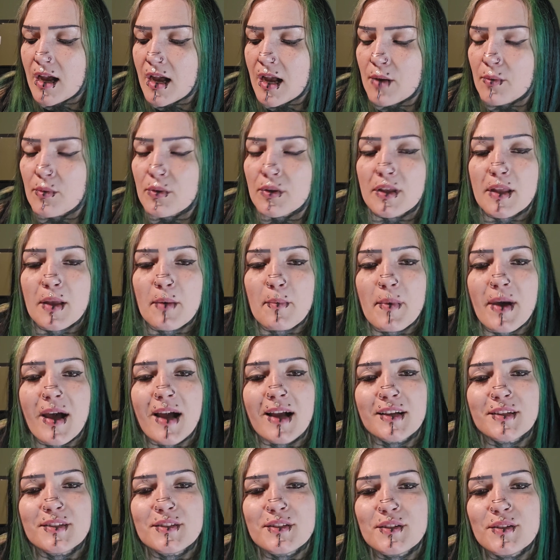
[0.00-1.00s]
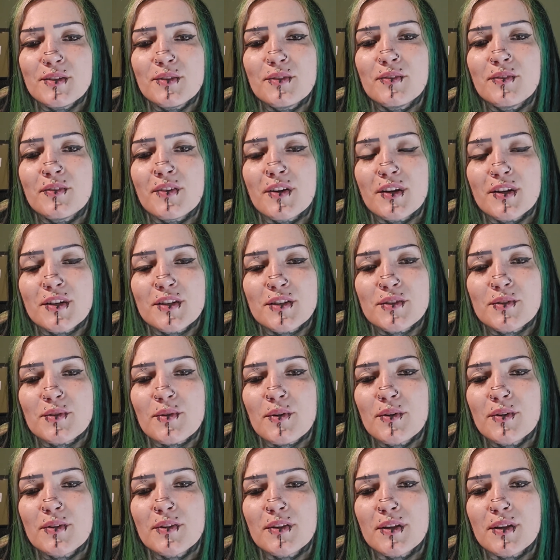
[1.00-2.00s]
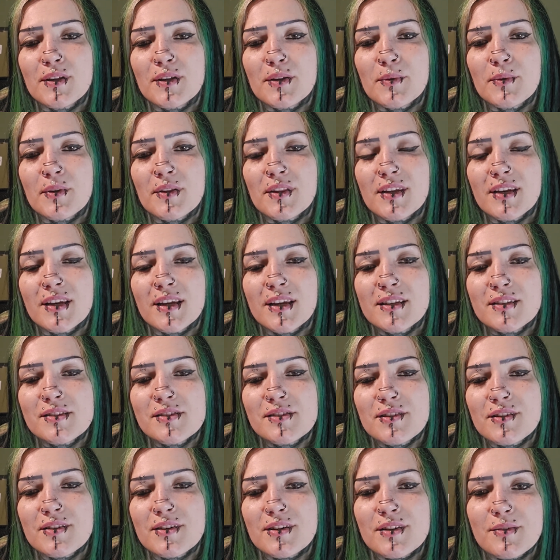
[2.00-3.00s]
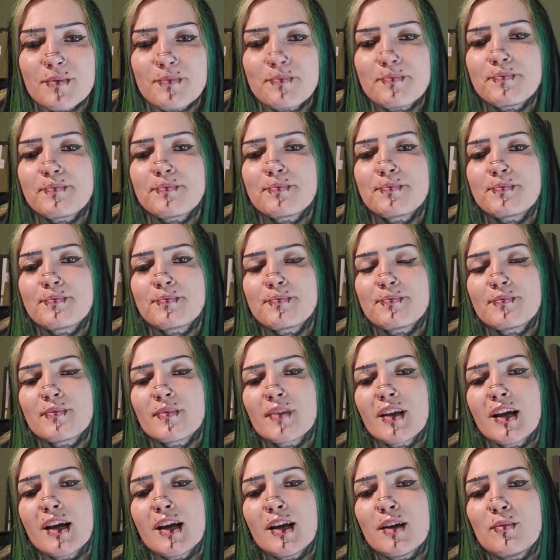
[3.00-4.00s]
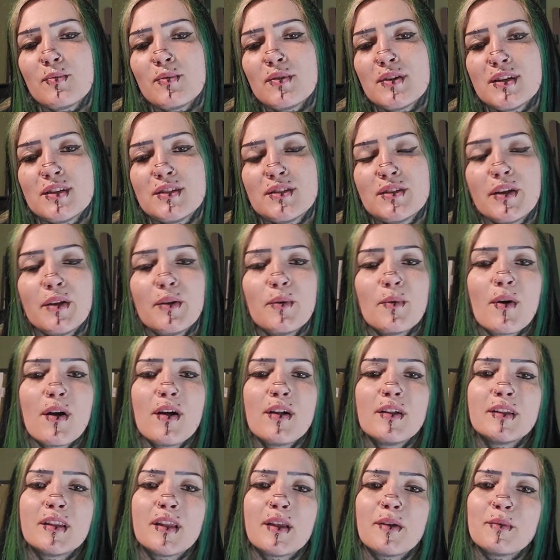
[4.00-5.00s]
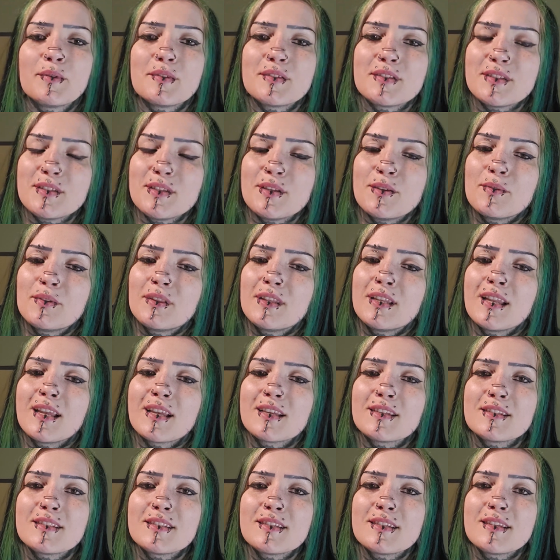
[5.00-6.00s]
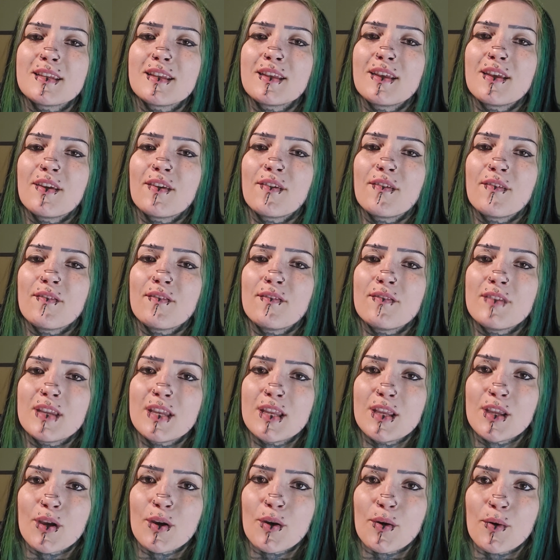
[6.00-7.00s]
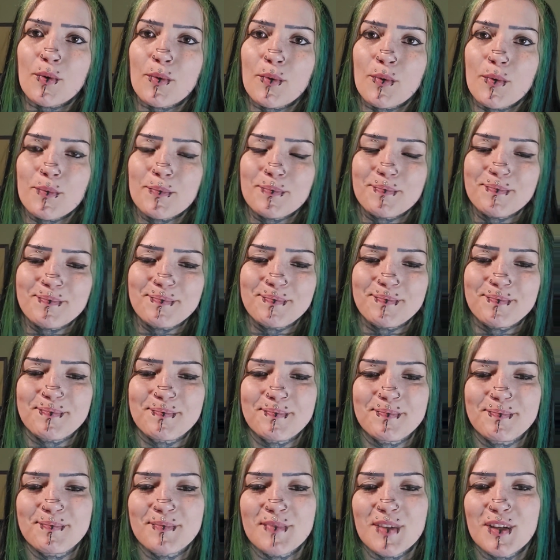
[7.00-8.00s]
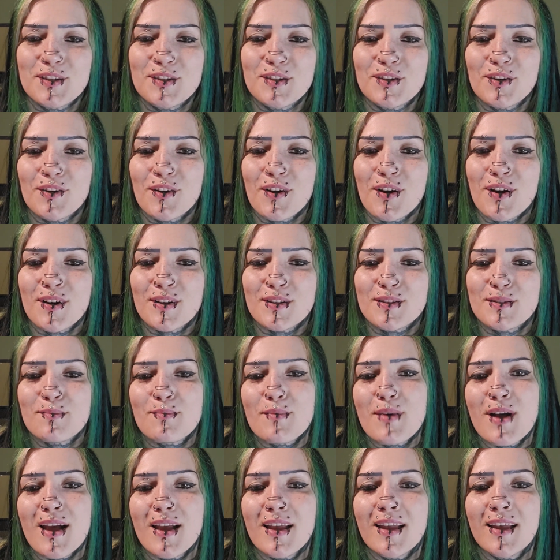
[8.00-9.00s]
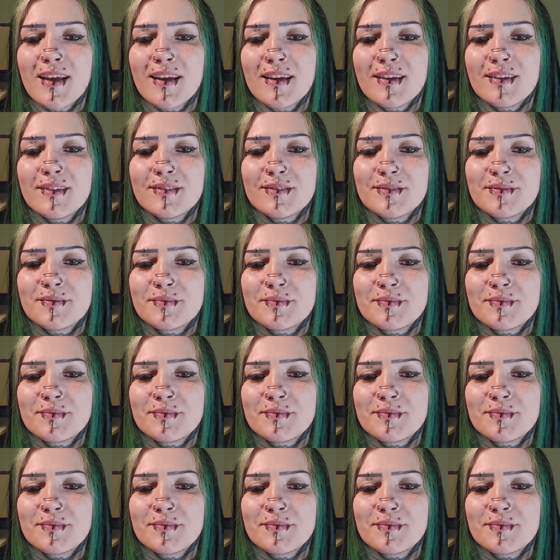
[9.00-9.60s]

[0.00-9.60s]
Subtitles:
I will get back to you very shortly with an answer. I appreciate you all, and I will see you in the next video under Goddess Maya.